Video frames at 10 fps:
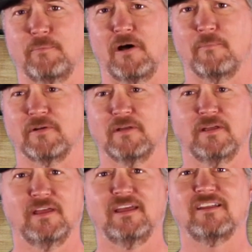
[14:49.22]
pump.
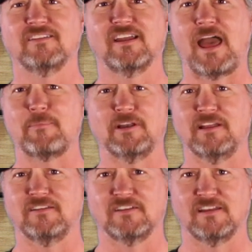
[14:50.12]
It doesn't happen
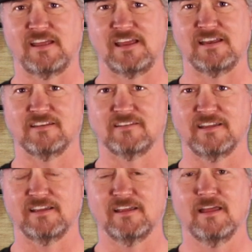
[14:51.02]

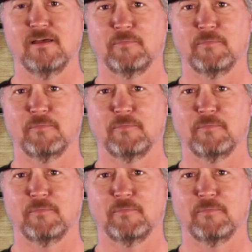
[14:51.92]
instantaneously,